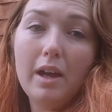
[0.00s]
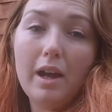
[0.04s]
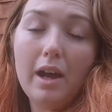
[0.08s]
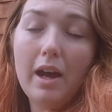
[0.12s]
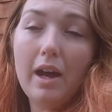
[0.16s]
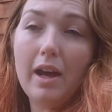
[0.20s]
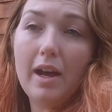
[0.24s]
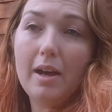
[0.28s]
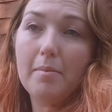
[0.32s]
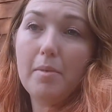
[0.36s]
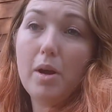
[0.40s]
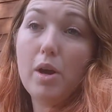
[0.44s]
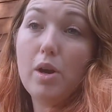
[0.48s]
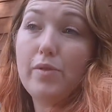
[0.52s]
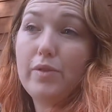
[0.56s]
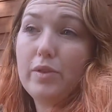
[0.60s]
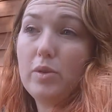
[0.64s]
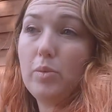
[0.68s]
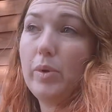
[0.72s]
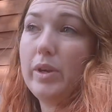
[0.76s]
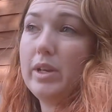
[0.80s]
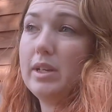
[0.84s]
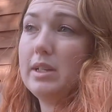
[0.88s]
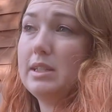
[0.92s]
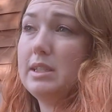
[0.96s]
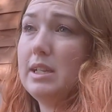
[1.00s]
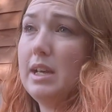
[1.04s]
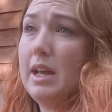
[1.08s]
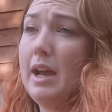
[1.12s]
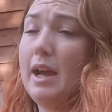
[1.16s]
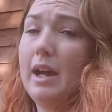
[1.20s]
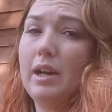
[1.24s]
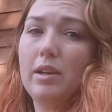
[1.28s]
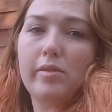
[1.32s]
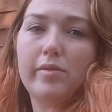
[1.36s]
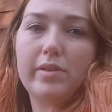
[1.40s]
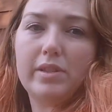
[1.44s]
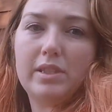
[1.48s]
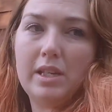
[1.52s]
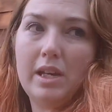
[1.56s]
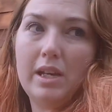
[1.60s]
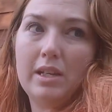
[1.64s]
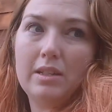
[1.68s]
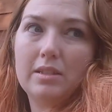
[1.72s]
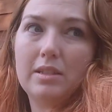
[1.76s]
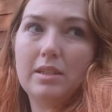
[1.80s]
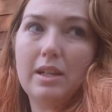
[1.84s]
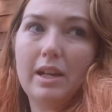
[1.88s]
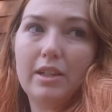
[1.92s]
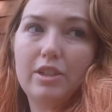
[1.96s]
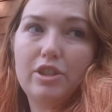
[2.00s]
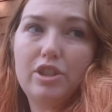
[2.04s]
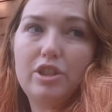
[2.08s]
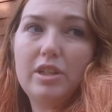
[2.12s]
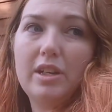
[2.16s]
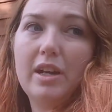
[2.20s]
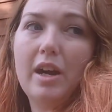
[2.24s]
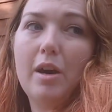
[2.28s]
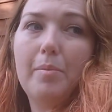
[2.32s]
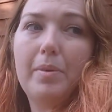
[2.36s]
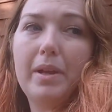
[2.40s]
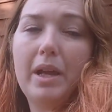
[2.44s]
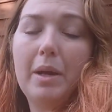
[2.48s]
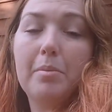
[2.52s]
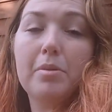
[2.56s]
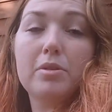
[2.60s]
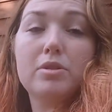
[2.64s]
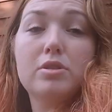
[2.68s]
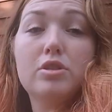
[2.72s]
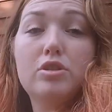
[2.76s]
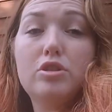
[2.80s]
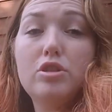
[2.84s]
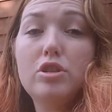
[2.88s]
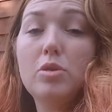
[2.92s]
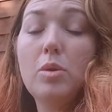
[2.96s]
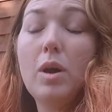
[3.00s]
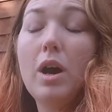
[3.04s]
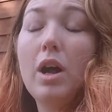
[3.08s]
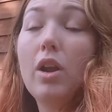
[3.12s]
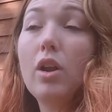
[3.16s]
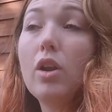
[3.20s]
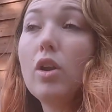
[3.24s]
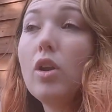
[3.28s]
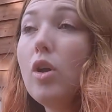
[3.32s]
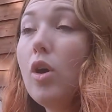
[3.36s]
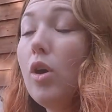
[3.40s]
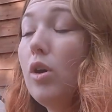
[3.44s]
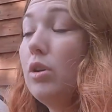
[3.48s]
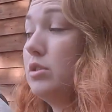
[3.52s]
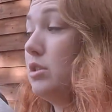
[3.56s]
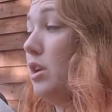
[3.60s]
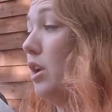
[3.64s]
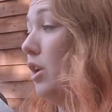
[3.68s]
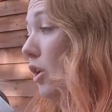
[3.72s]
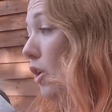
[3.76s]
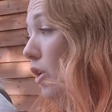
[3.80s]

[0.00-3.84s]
over the winter and obviously into next year I'll be able to do a lot